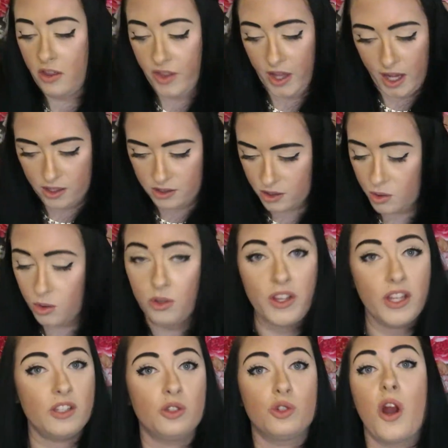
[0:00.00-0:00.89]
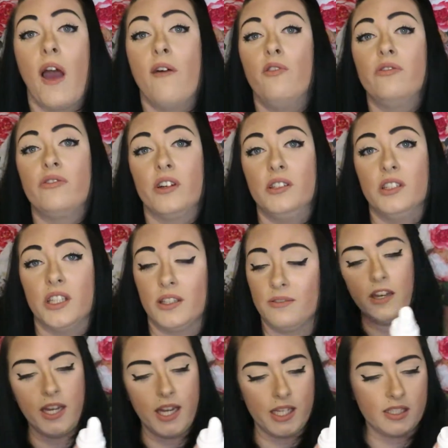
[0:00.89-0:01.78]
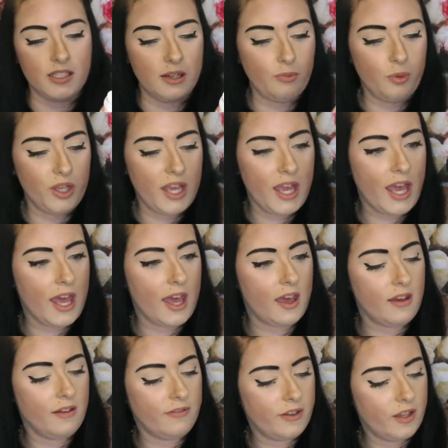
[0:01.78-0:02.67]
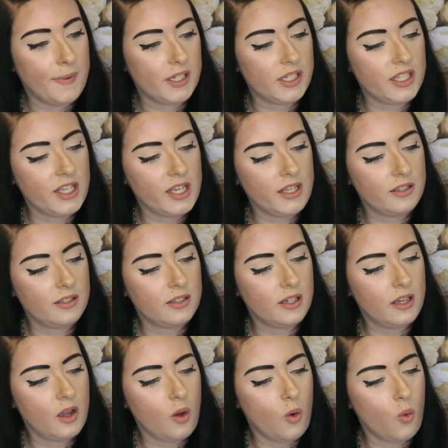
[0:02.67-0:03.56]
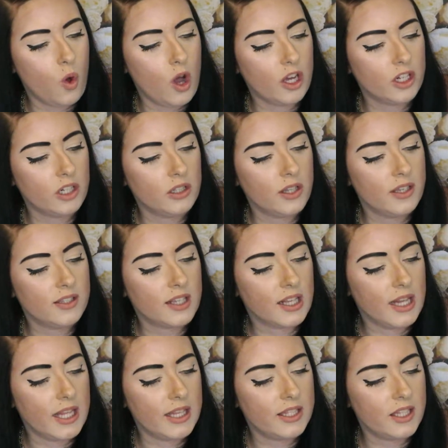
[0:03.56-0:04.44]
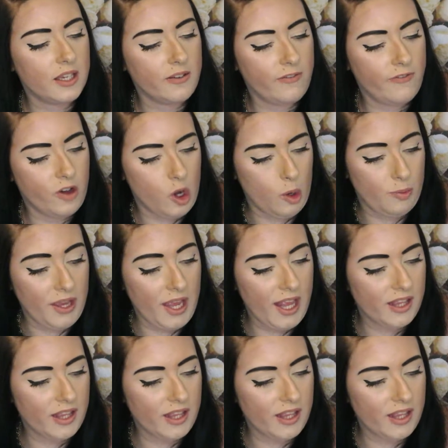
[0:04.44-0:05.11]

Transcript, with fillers: that's cool. That's travel friendly. Next up we have Batiste waterless cleansing foam.